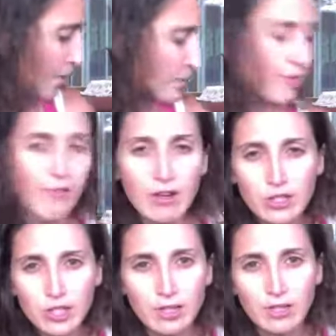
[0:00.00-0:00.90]

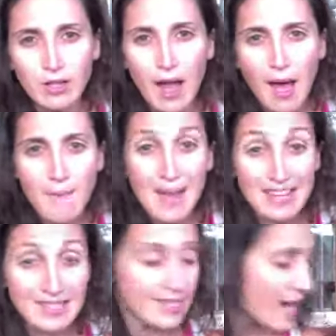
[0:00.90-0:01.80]
functional
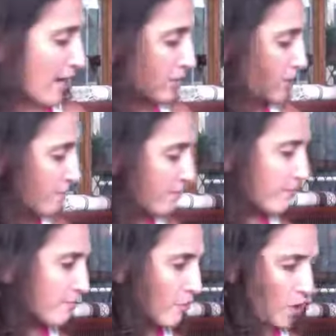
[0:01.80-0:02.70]
medicine doctor,
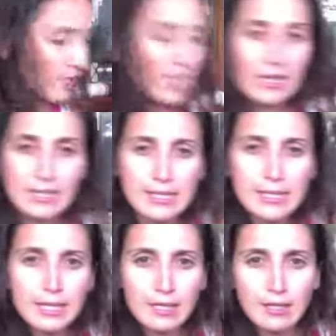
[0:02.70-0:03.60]
more of a
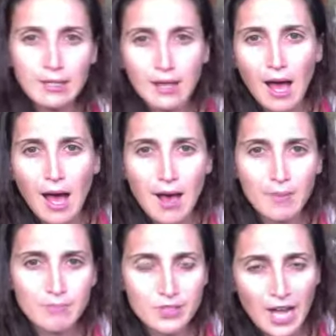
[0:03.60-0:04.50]
holistic
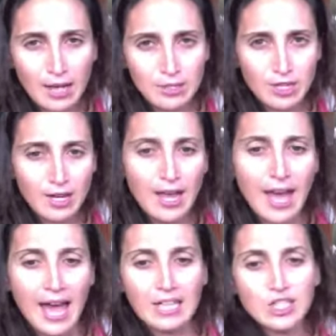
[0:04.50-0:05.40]
doctor,
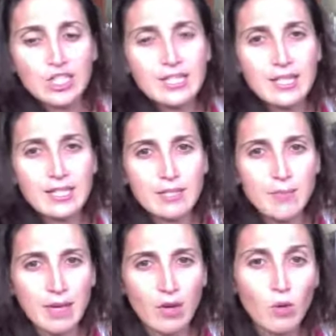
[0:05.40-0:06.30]
and she said to
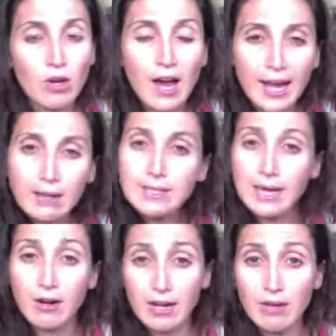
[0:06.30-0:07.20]
me, well, cut out
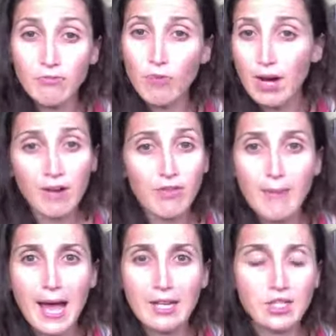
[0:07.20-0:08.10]
dairy right off the
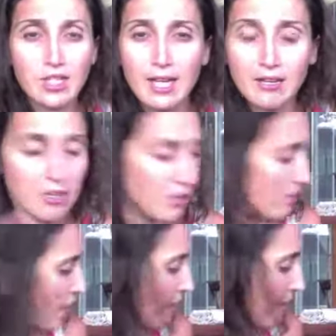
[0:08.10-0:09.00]
bat. She said, a
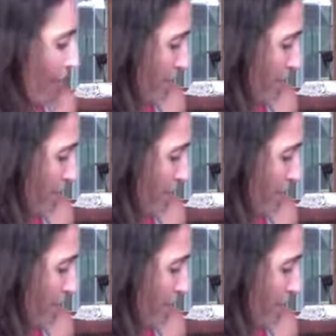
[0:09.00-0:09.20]
lot of